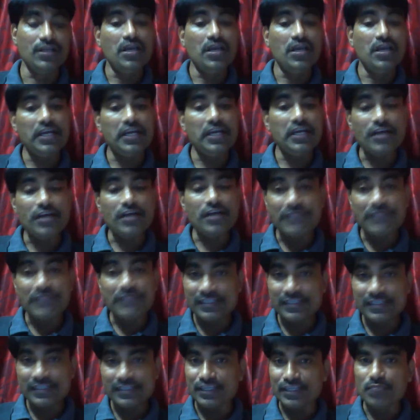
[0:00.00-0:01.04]
It affects
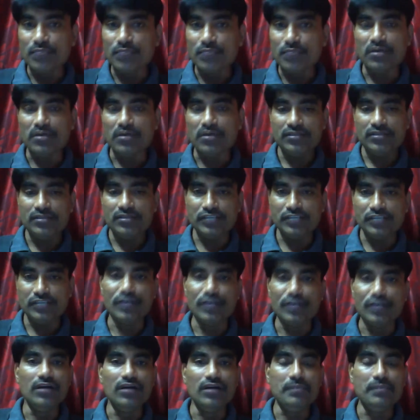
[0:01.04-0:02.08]
the number,
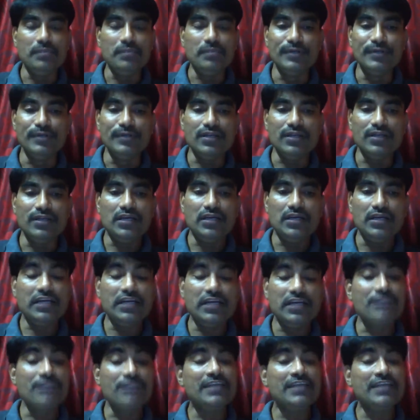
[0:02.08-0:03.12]
singular, plural. It
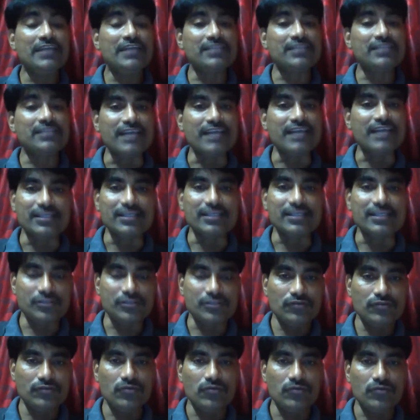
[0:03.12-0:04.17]
affects the tense,
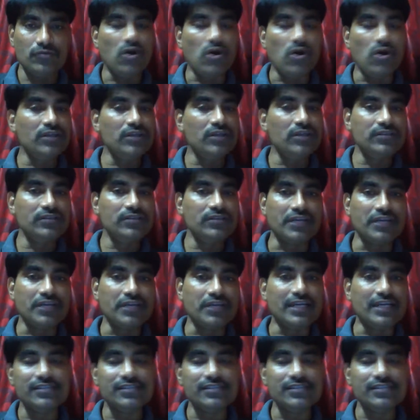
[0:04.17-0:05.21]
all three
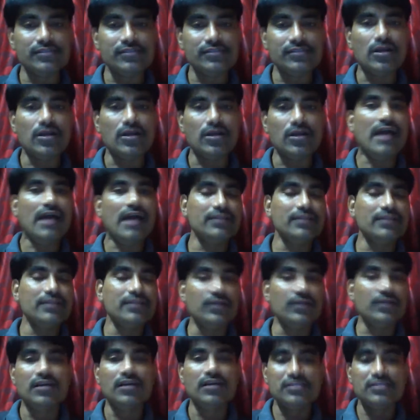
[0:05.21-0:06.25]
tense and
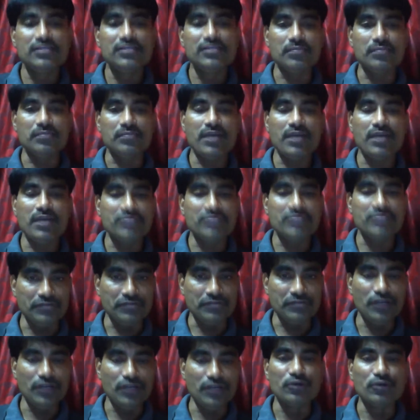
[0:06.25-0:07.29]
their subtypes that we
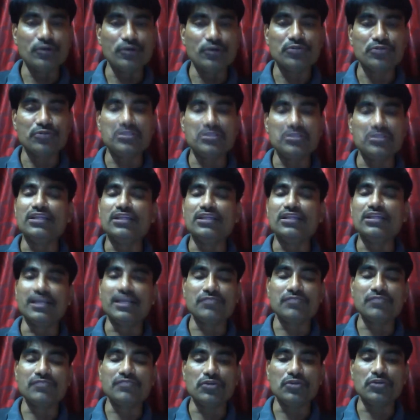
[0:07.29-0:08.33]
are going to see in the next
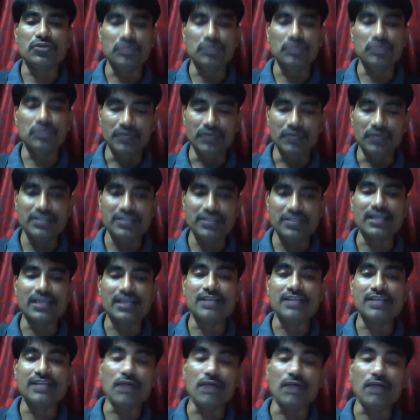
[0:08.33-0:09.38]
video. You will realize
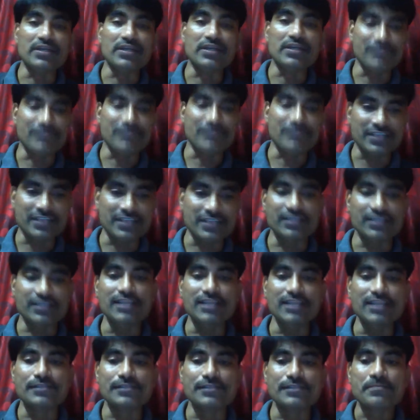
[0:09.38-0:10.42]
how it affects the
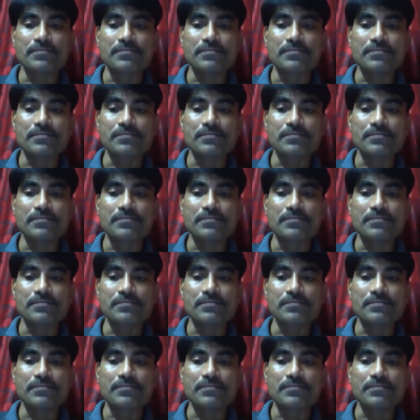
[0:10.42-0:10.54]
tense.